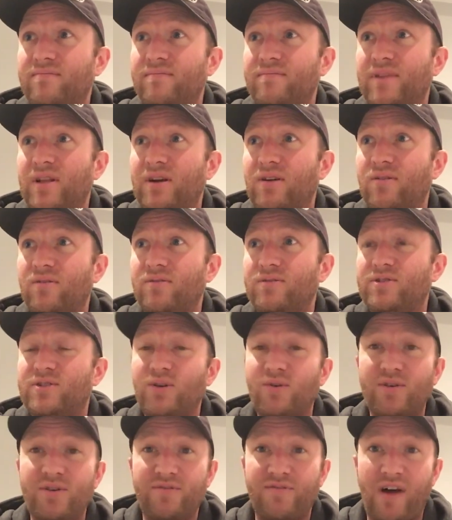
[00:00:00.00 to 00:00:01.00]
you know,
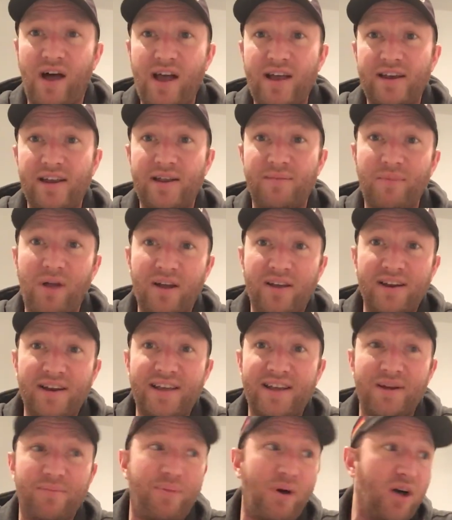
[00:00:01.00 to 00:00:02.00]
so divided. I'm not going to
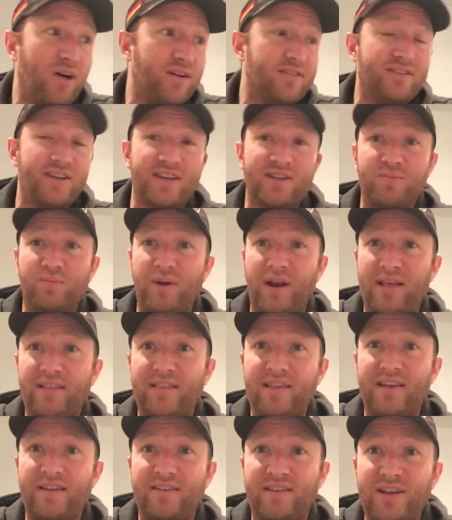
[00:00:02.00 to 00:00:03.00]
get into politics, but I
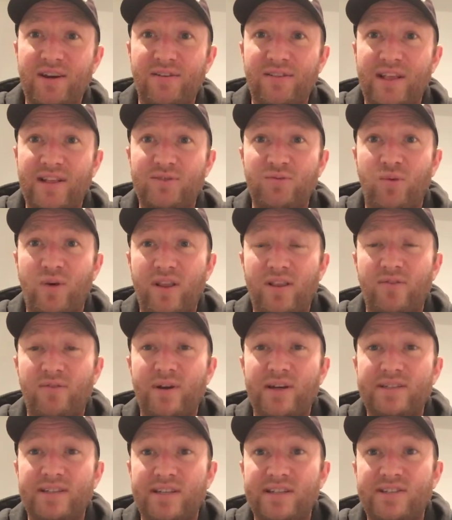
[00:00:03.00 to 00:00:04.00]
think, you know, that's one of the
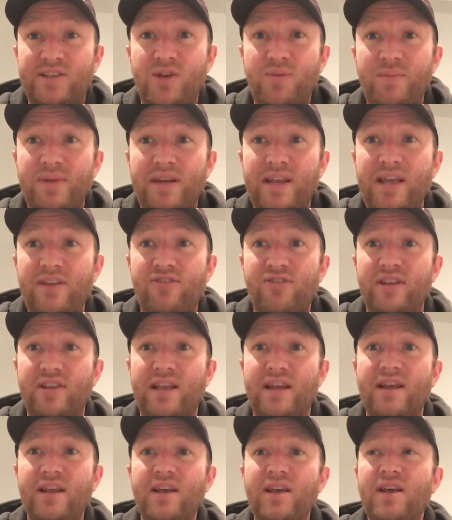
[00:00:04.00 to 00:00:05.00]
reasons. It's human nature
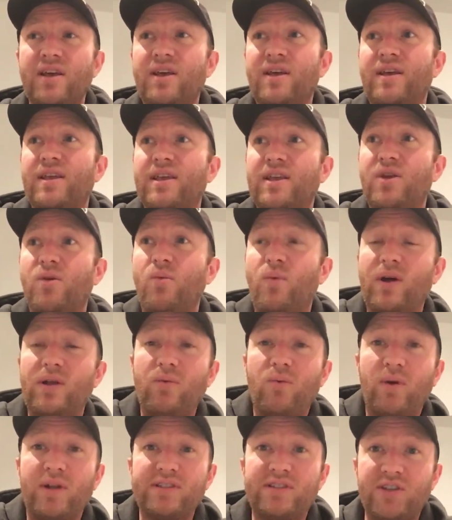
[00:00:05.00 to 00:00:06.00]
that, you know,
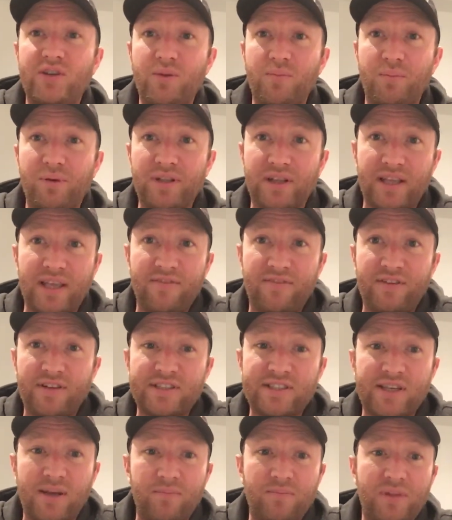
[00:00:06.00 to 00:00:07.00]
once you believe in
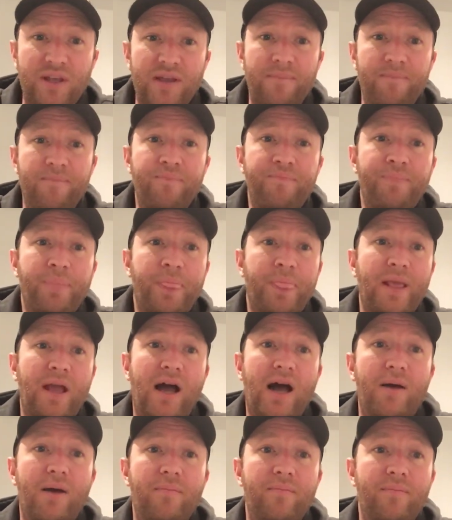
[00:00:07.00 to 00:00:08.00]
something,
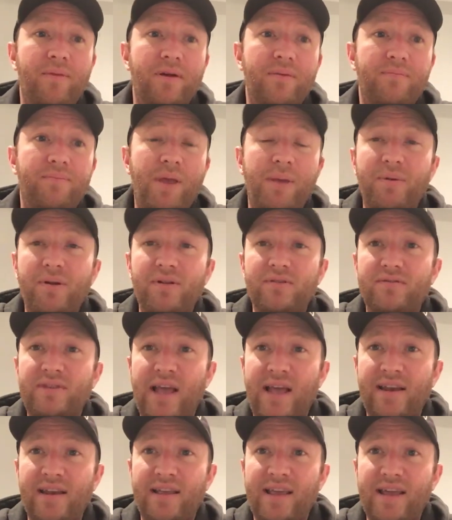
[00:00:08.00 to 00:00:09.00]
people
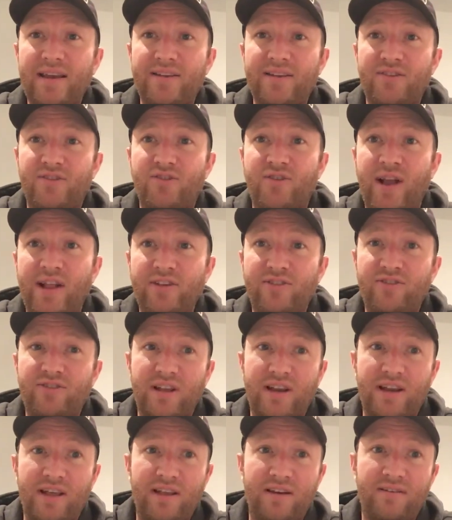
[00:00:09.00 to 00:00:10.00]
tend to get entrenched
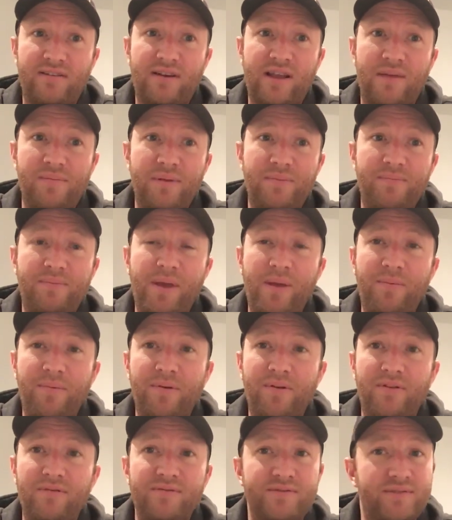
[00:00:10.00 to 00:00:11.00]
in it. I mean,
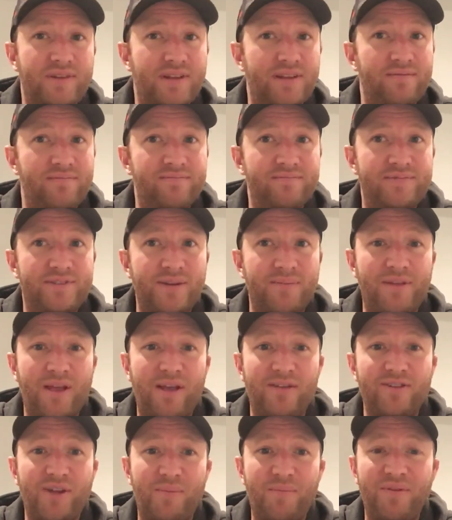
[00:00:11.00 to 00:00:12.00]
people can
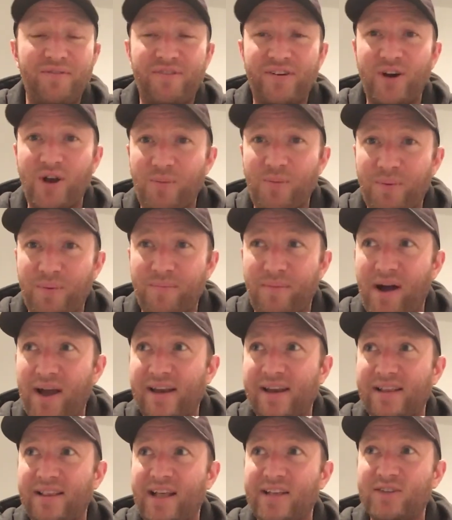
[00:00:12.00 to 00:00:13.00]
sometimes not be very
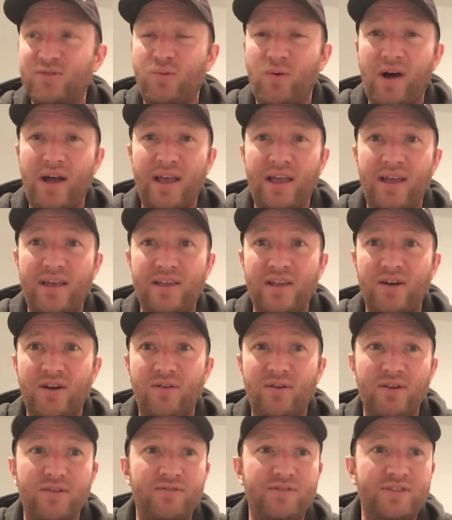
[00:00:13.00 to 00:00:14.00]
open-minded. And that's why, you
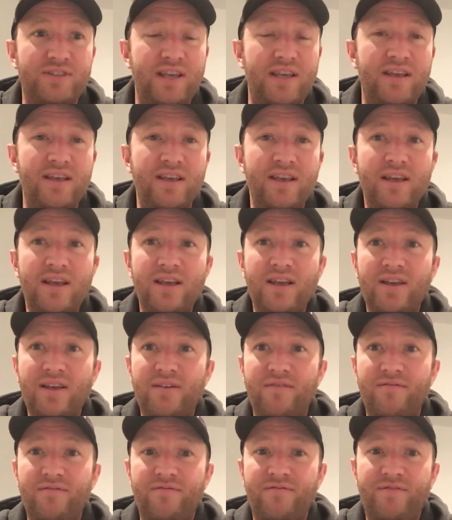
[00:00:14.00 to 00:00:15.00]
know, you see
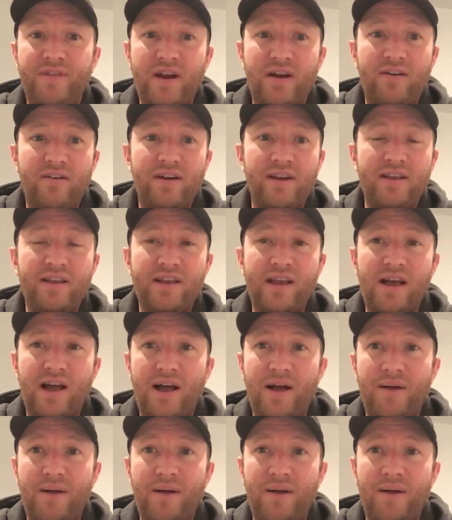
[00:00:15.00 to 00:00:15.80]
very